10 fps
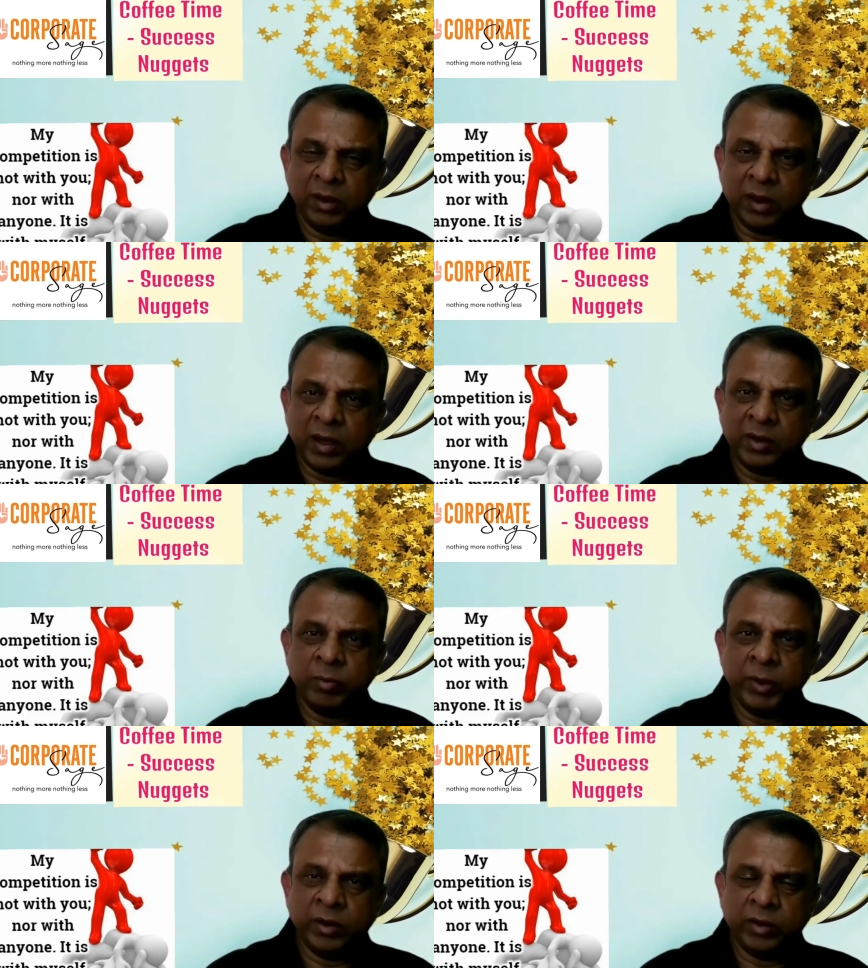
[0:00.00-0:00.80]
Are they
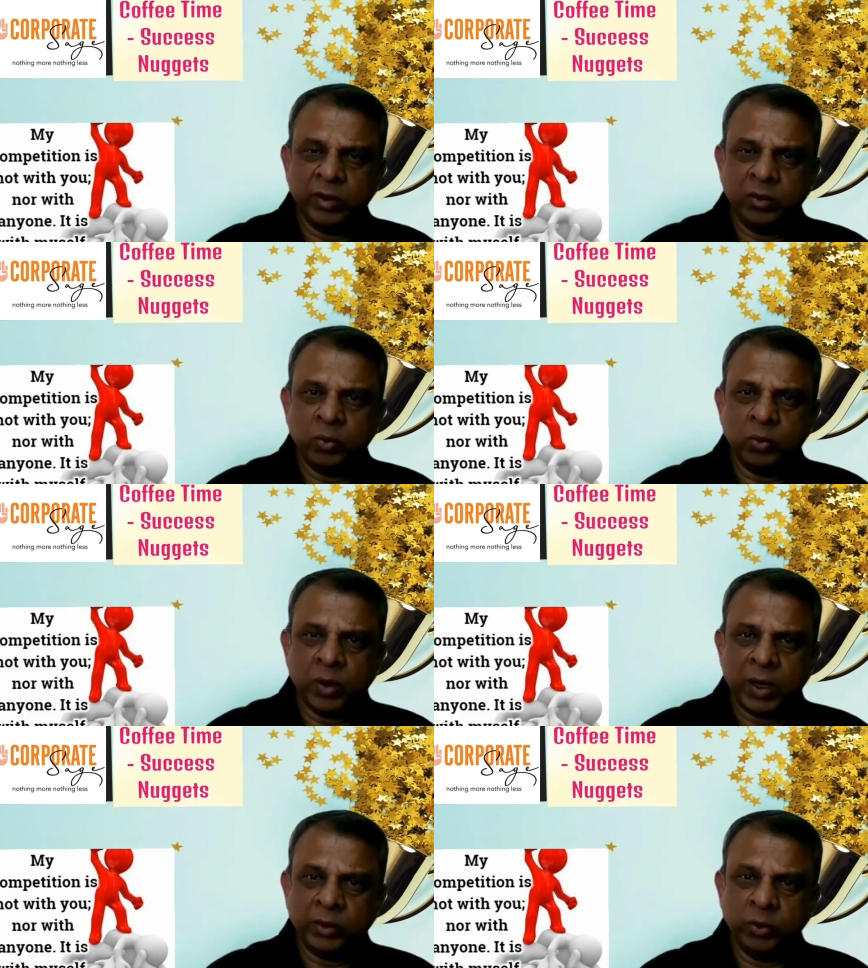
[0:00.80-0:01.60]
better than you?
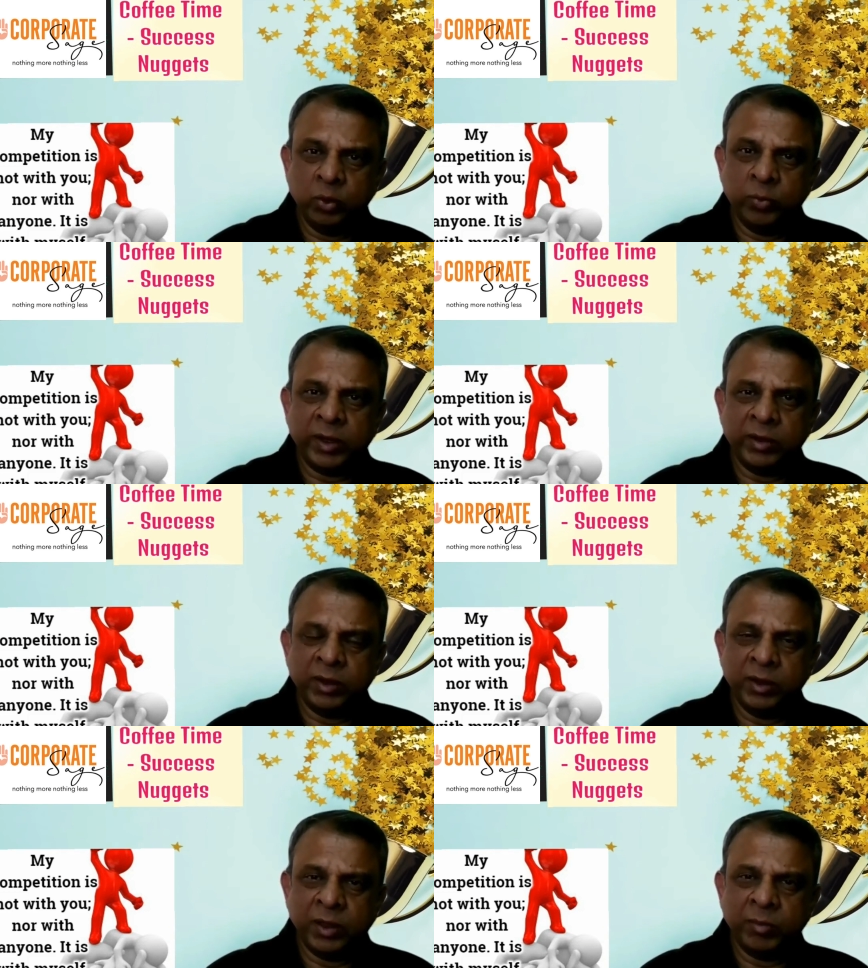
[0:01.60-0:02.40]
Are you better
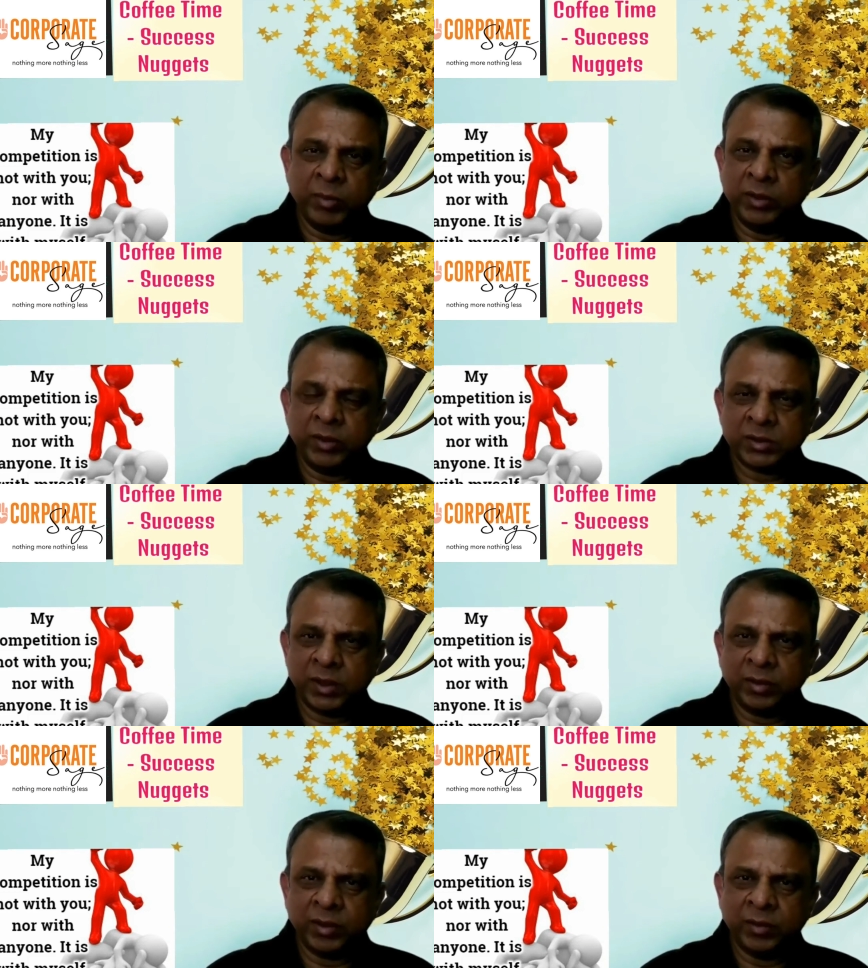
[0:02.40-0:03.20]
than them? And things
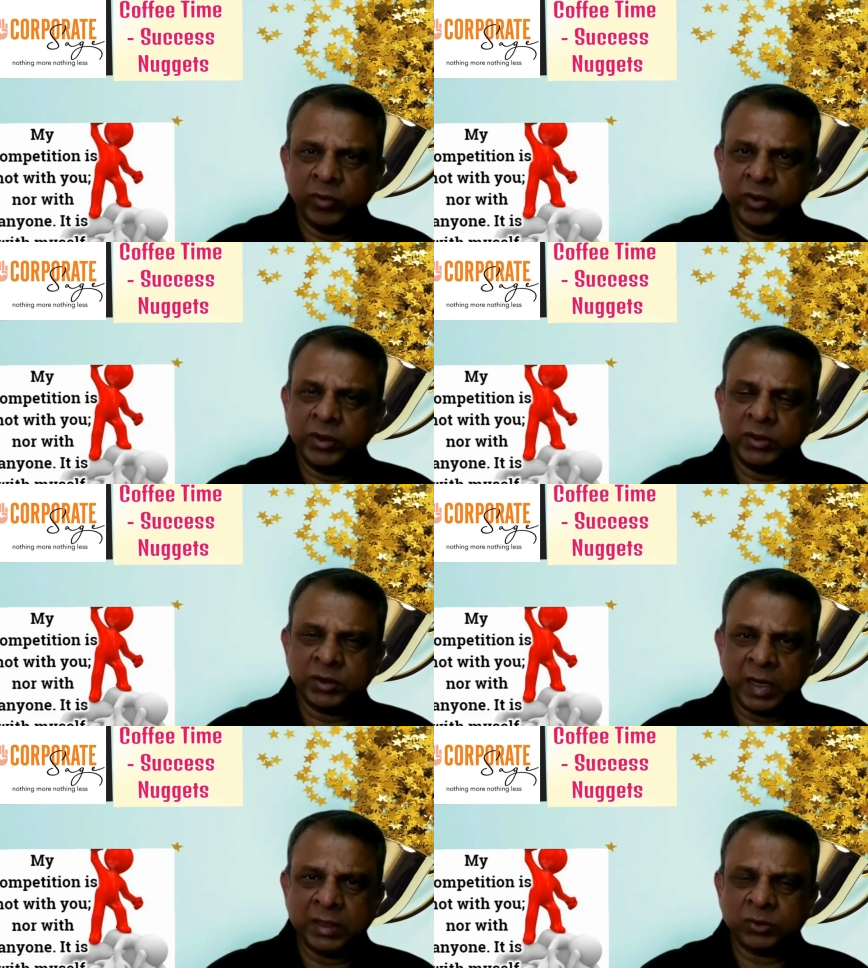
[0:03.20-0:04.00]
like that. Whether it's
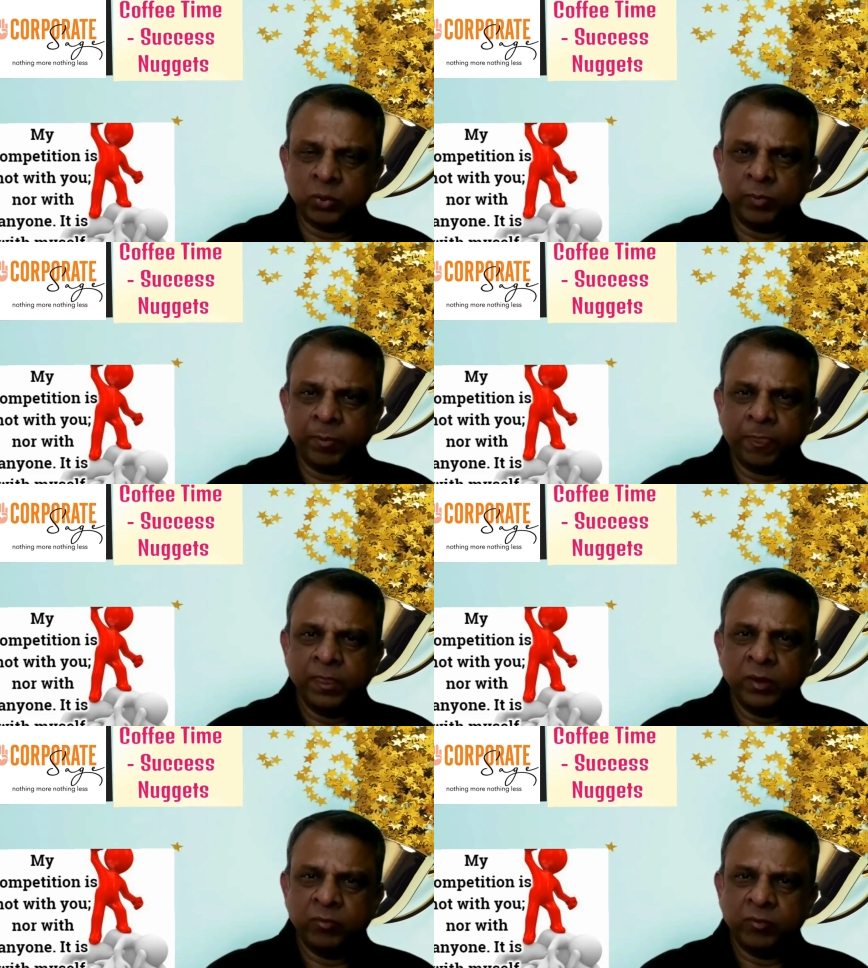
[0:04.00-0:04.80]
classroom,
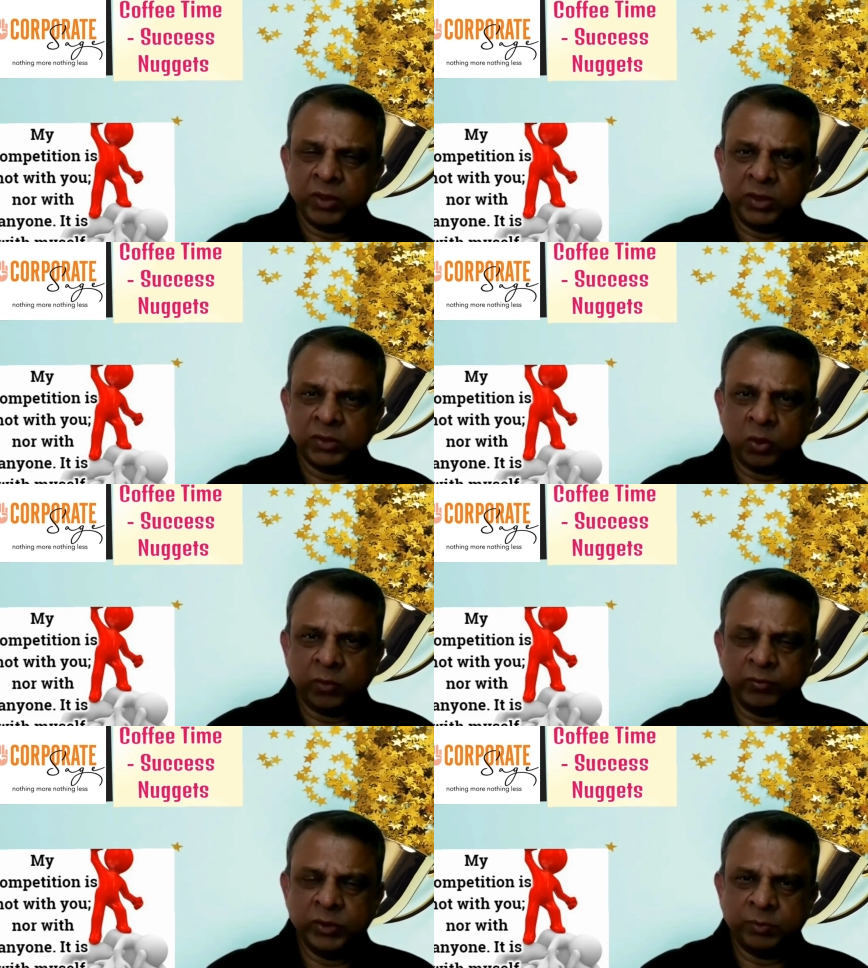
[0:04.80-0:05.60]
whether it's an
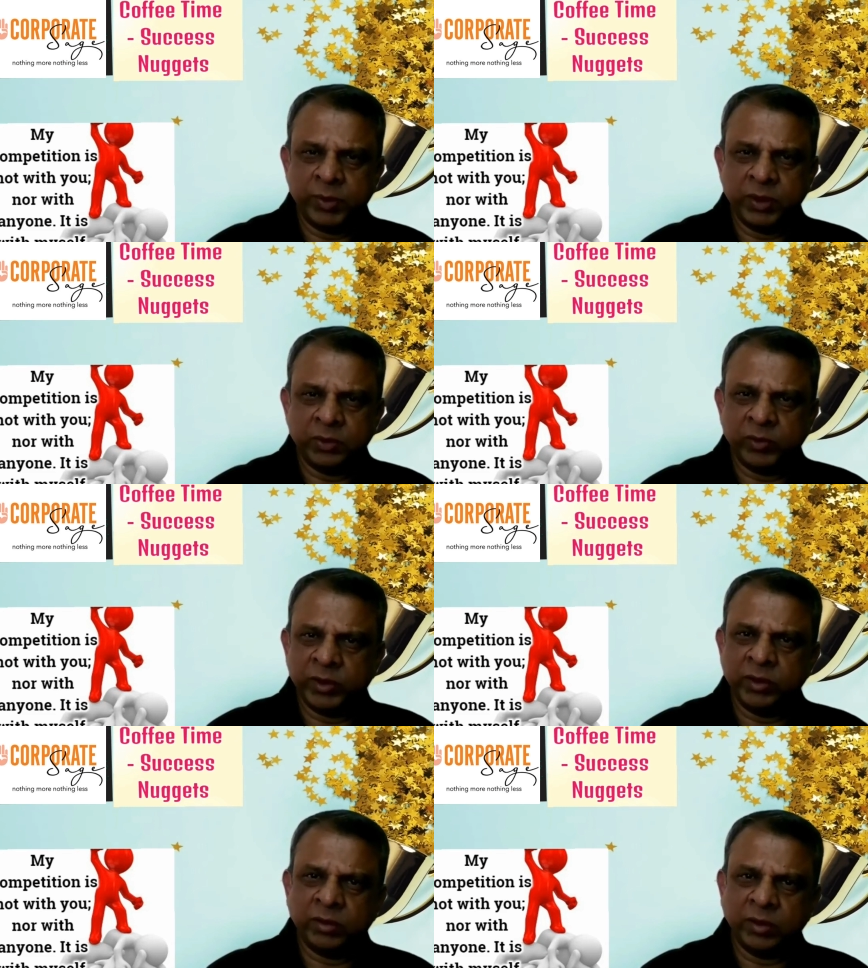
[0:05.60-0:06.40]
office space,
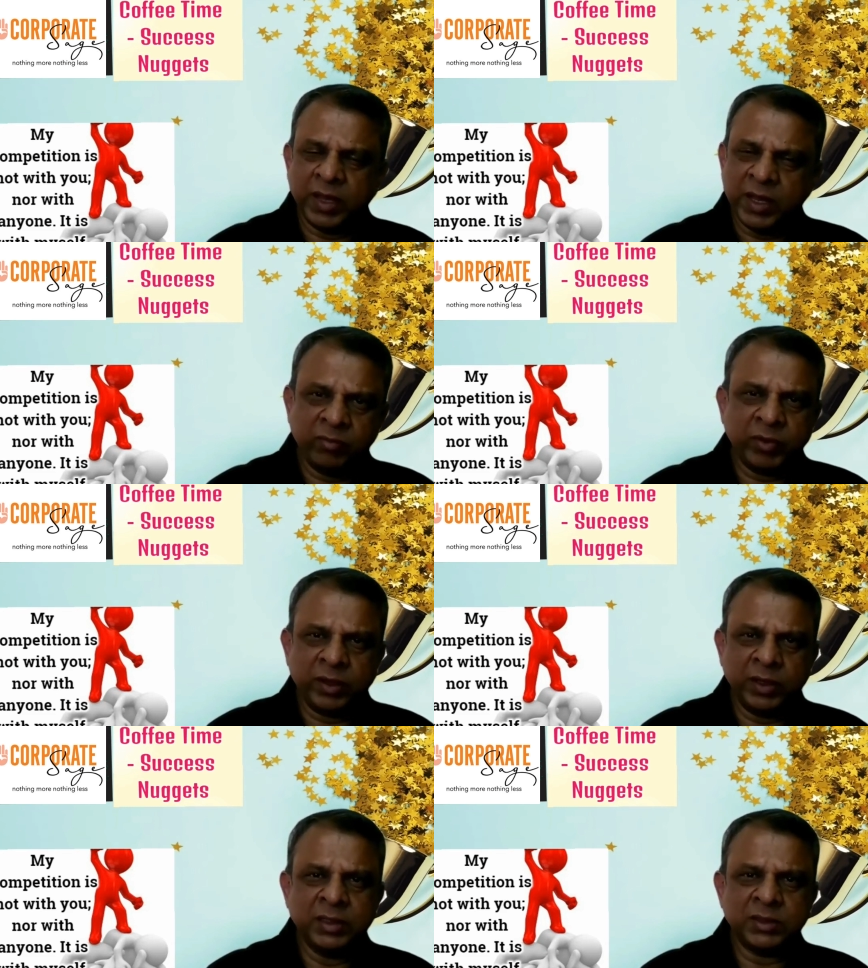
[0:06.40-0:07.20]
whether anywhere
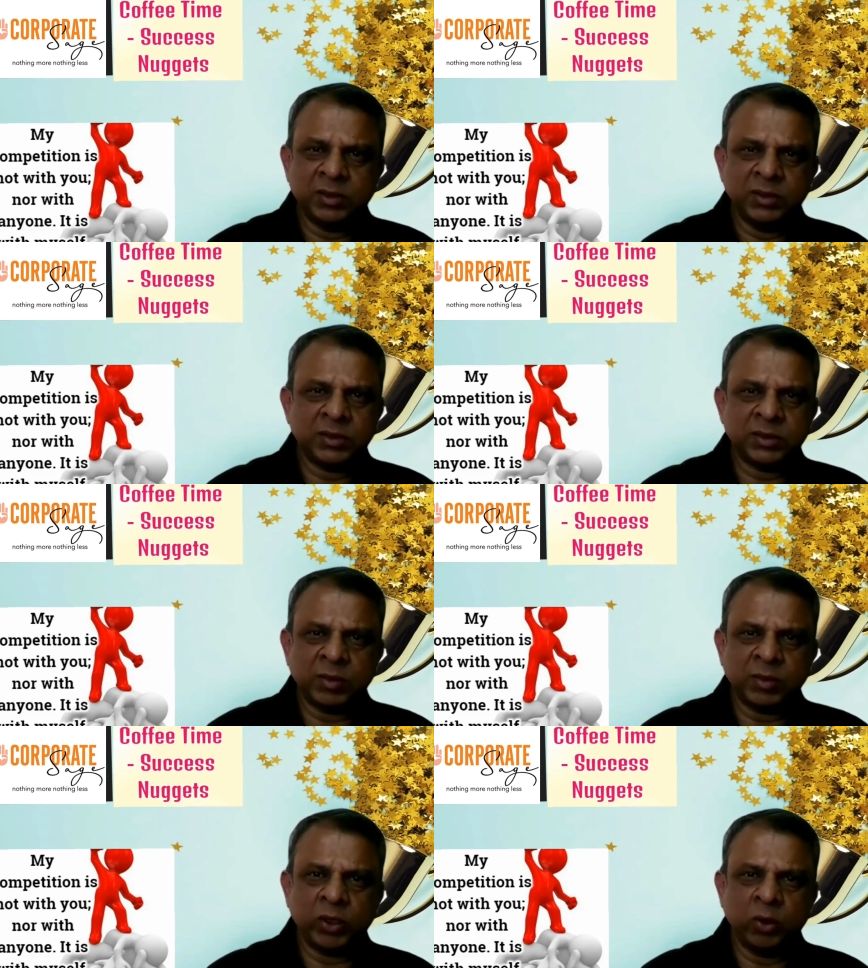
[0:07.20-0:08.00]
else, this is
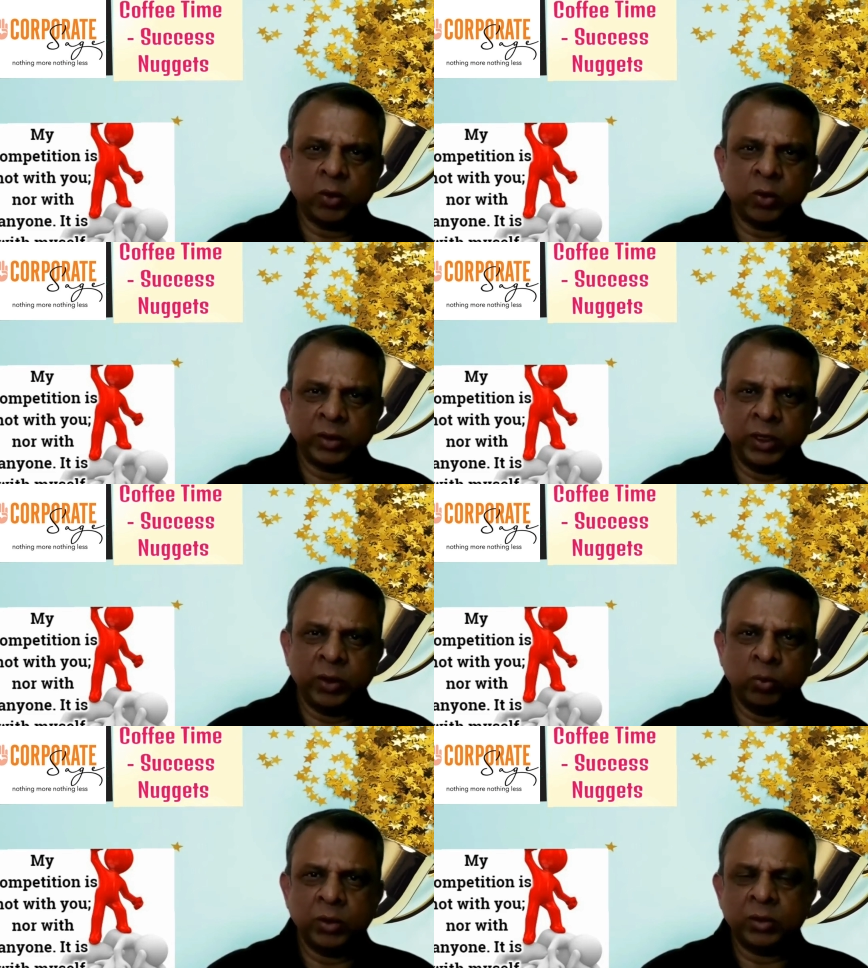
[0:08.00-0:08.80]
something not really
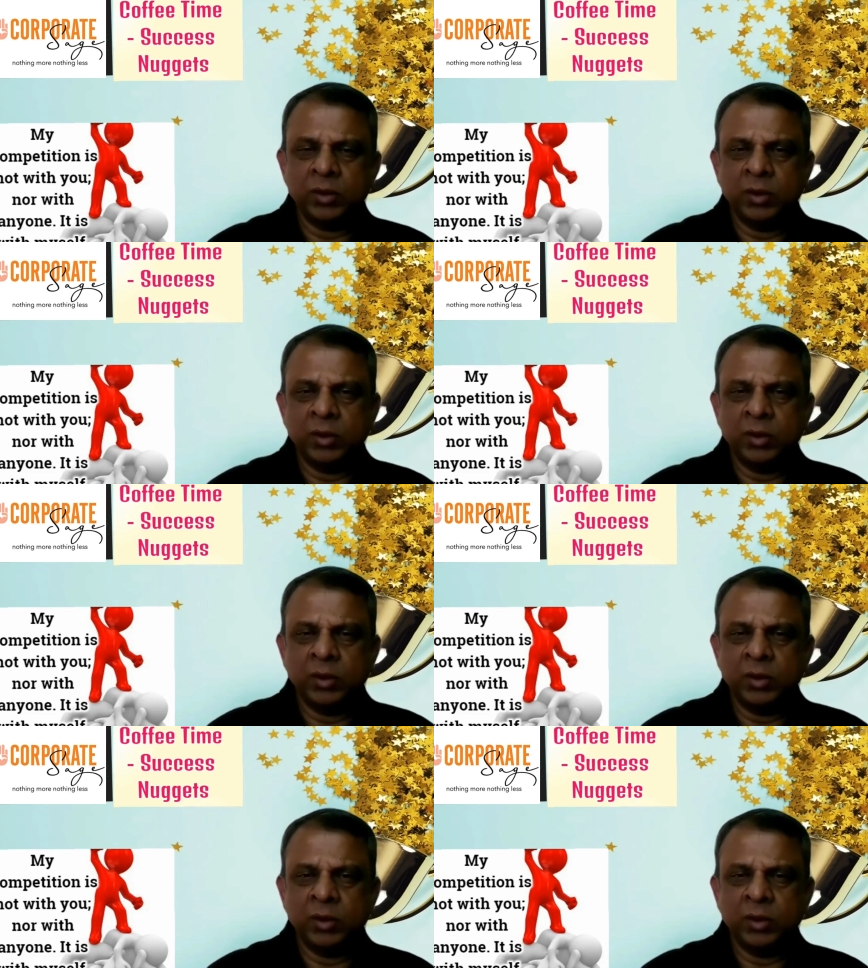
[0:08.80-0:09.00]
worth